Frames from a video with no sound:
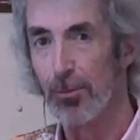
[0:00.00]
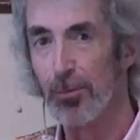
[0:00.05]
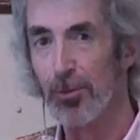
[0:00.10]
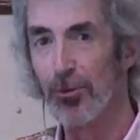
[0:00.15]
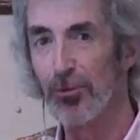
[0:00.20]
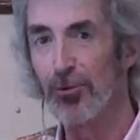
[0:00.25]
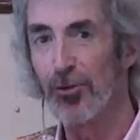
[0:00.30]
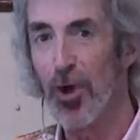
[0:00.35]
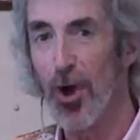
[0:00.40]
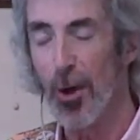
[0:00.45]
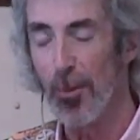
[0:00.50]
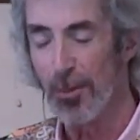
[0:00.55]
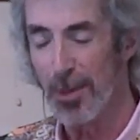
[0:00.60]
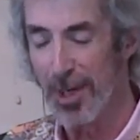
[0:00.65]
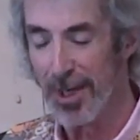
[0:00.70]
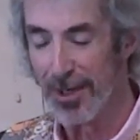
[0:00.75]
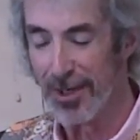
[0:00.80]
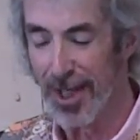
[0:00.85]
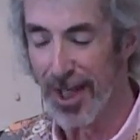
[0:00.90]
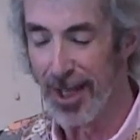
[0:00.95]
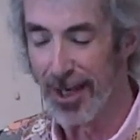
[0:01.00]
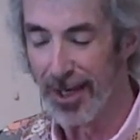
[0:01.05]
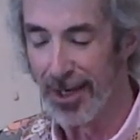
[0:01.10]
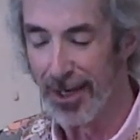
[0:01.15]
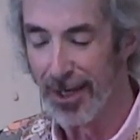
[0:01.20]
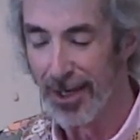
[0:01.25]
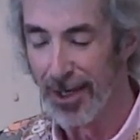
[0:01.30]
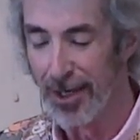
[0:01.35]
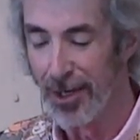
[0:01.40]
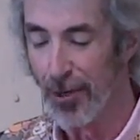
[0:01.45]
Bill taught me
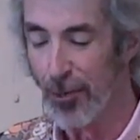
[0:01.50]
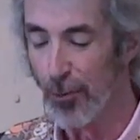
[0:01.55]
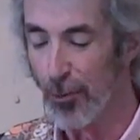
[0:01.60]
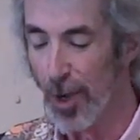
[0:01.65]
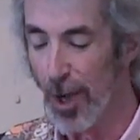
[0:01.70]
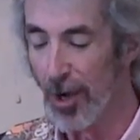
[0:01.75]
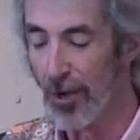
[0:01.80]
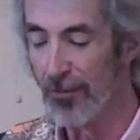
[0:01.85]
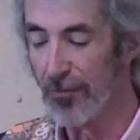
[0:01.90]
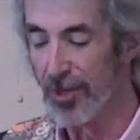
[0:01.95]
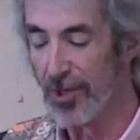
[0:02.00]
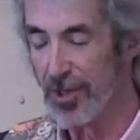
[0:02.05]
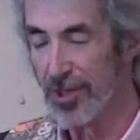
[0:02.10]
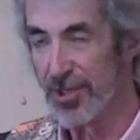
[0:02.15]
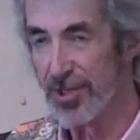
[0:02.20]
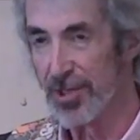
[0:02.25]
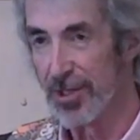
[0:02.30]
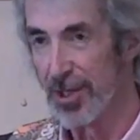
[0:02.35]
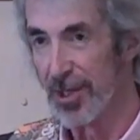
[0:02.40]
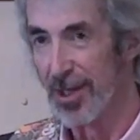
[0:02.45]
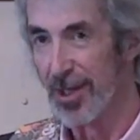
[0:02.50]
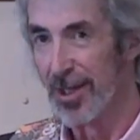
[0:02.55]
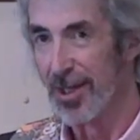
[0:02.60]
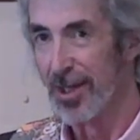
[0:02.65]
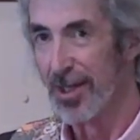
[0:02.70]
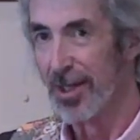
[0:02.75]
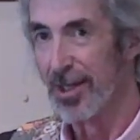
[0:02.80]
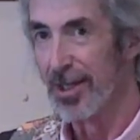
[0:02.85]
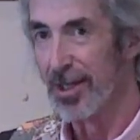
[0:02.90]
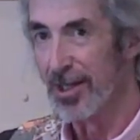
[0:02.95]
that irrelevance
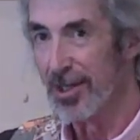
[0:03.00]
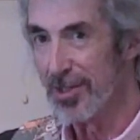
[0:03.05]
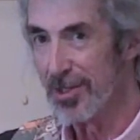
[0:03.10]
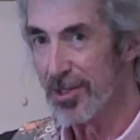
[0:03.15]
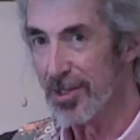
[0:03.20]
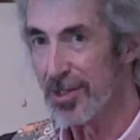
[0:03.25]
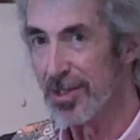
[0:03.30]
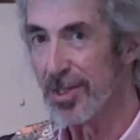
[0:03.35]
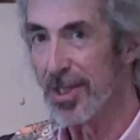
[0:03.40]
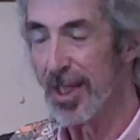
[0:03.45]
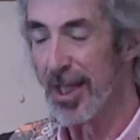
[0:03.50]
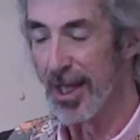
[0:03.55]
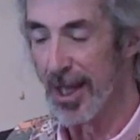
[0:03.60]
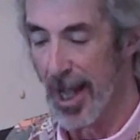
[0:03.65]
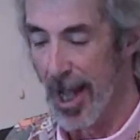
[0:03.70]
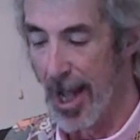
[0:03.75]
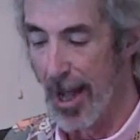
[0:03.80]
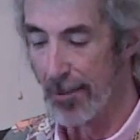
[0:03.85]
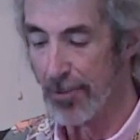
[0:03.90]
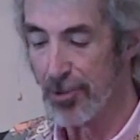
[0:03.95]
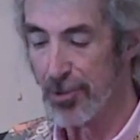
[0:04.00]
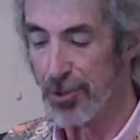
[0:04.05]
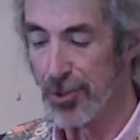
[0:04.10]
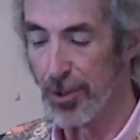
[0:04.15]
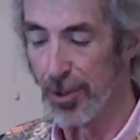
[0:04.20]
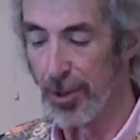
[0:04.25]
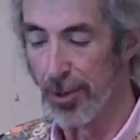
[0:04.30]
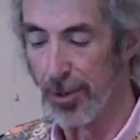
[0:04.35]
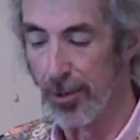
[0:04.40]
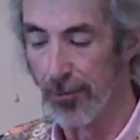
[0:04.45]
isn't an
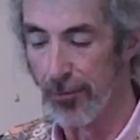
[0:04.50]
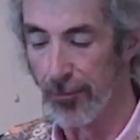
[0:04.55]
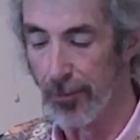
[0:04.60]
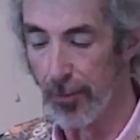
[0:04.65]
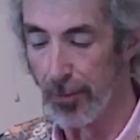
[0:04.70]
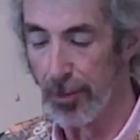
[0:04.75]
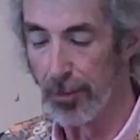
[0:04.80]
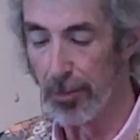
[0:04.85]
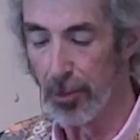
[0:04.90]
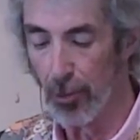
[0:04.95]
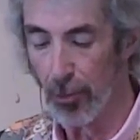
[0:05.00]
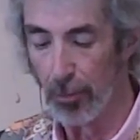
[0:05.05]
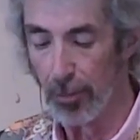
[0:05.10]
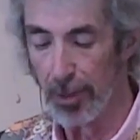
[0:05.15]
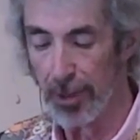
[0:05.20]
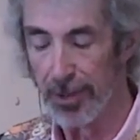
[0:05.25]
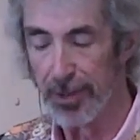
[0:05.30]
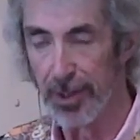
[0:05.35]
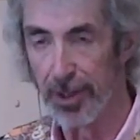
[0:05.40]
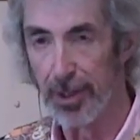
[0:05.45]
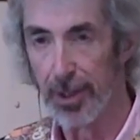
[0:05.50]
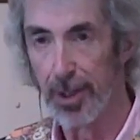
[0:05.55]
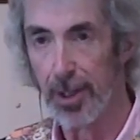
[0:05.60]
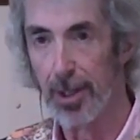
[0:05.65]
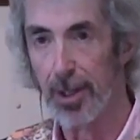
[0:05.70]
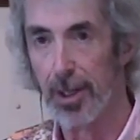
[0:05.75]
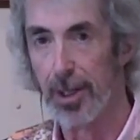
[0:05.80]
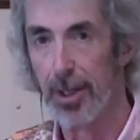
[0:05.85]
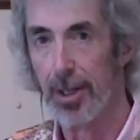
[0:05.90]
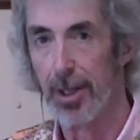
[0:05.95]
option from the pulpit.
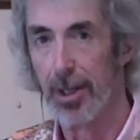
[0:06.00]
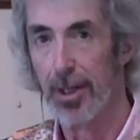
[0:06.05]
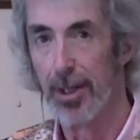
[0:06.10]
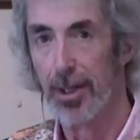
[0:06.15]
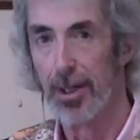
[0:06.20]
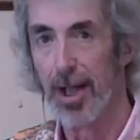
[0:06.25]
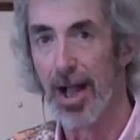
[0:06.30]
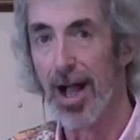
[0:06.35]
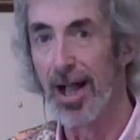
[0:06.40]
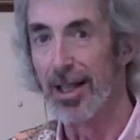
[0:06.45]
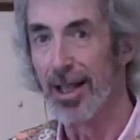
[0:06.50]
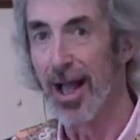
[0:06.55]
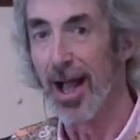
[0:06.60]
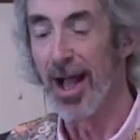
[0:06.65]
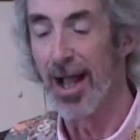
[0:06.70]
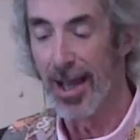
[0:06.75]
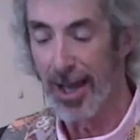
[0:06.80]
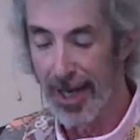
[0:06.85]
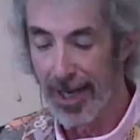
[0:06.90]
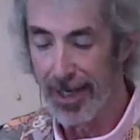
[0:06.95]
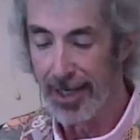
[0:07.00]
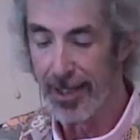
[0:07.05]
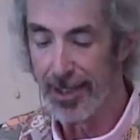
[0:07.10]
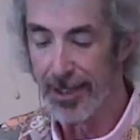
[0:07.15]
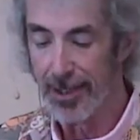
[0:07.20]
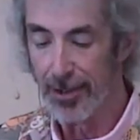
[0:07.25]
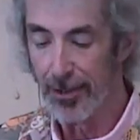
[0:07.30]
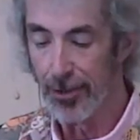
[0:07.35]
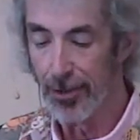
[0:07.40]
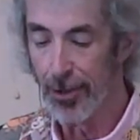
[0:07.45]
A la Annie
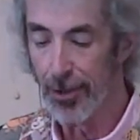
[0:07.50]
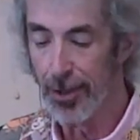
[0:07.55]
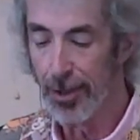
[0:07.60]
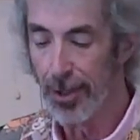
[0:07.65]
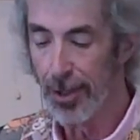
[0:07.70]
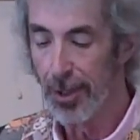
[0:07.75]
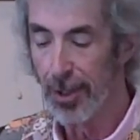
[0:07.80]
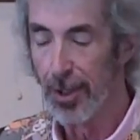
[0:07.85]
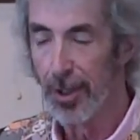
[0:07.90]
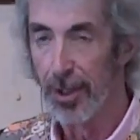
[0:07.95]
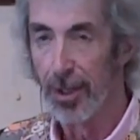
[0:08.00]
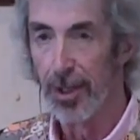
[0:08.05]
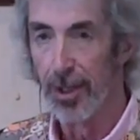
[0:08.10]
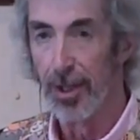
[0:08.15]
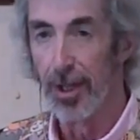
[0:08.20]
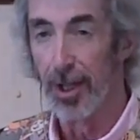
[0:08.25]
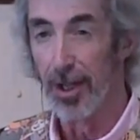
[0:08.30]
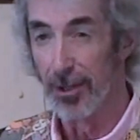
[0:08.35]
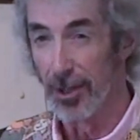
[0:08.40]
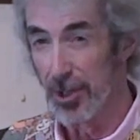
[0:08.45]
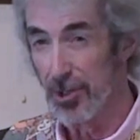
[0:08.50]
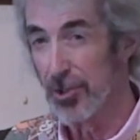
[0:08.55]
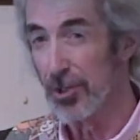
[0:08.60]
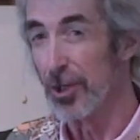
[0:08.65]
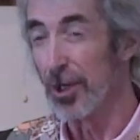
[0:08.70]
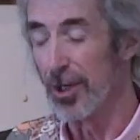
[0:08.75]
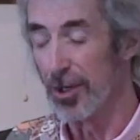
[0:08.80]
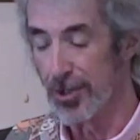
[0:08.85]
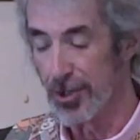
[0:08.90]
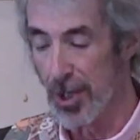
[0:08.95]
Dillard, unless
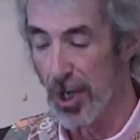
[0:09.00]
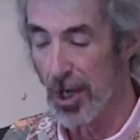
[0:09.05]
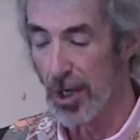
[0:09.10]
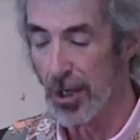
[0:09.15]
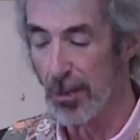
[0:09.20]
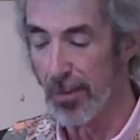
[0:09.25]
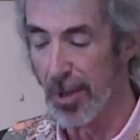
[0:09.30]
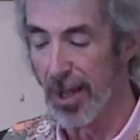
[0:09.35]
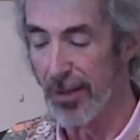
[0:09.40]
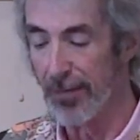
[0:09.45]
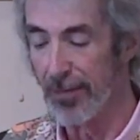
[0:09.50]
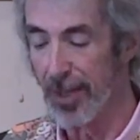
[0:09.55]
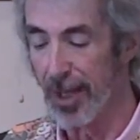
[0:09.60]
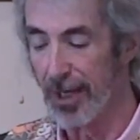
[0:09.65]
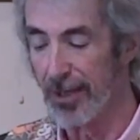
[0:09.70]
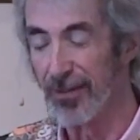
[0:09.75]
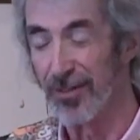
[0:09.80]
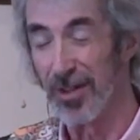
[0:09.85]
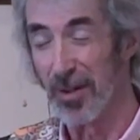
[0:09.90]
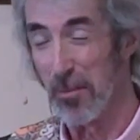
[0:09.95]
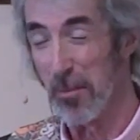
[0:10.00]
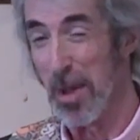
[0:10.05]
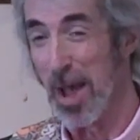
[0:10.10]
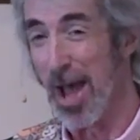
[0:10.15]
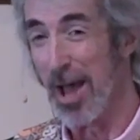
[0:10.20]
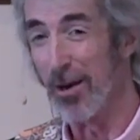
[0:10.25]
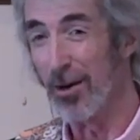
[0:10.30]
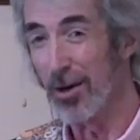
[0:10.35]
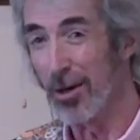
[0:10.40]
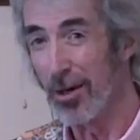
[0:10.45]
you're going to talk about things that
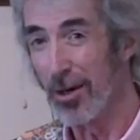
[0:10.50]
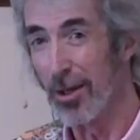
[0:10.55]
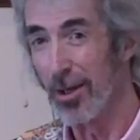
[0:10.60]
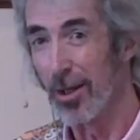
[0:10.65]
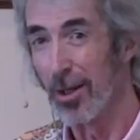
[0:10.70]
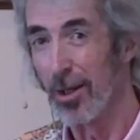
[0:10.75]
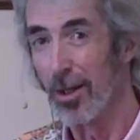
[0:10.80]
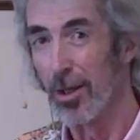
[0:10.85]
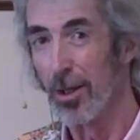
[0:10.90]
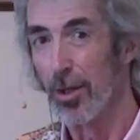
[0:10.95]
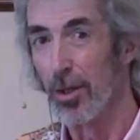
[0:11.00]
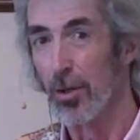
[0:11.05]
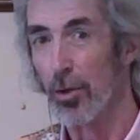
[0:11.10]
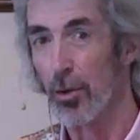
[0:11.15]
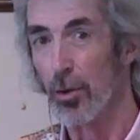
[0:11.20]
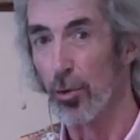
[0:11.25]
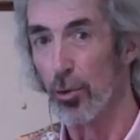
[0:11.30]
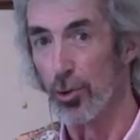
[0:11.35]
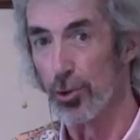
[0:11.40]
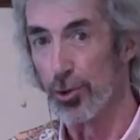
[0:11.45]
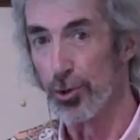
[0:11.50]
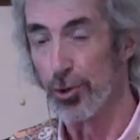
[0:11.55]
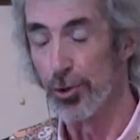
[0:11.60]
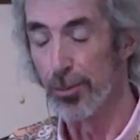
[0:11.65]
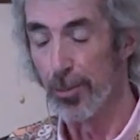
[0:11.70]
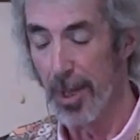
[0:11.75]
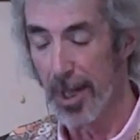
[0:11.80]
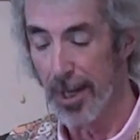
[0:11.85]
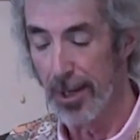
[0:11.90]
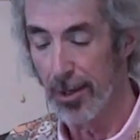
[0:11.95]
matter or
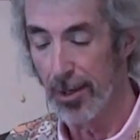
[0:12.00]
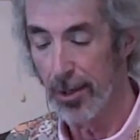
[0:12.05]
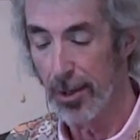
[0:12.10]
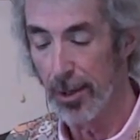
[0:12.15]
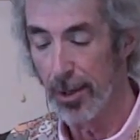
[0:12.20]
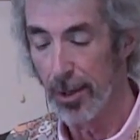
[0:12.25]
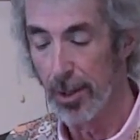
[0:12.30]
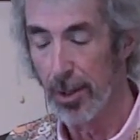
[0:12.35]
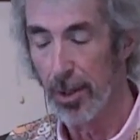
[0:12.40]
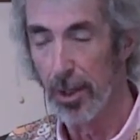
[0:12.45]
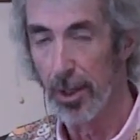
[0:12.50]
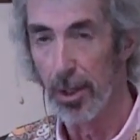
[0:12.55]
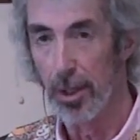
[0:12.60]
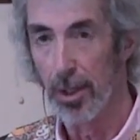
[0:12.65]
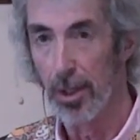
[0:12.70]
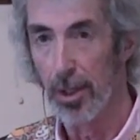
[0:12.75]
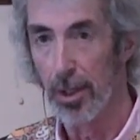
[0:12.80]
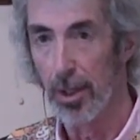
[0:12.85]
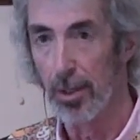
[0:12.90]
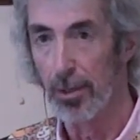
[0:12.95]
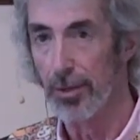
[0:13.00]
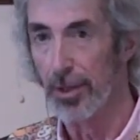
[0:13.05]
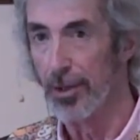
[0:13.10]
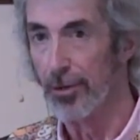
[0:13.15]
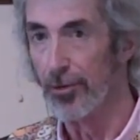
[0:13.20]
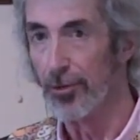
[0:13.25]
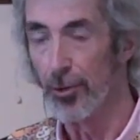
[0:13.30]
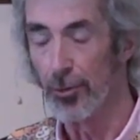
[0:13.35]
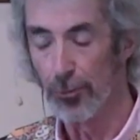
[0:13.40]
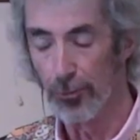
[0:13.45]
should matter,
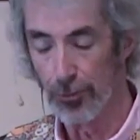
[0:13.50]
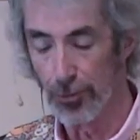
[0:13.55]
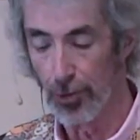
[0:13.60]
then don't